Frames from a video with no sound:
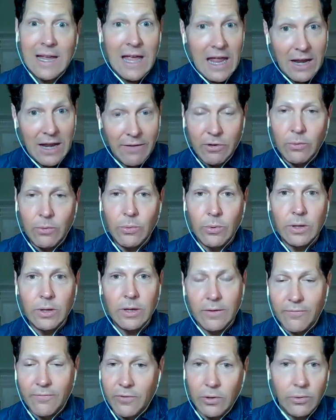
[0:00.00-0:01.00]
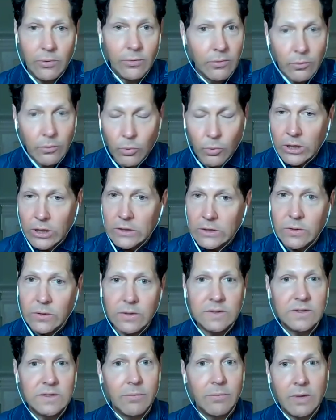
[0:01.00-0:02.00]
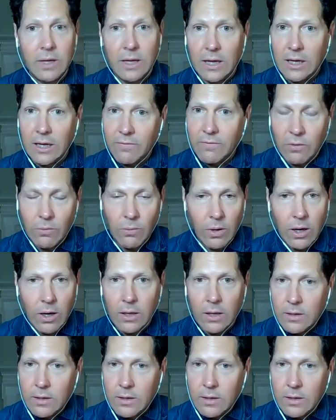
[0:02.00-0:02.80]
And if you're working towards something, if you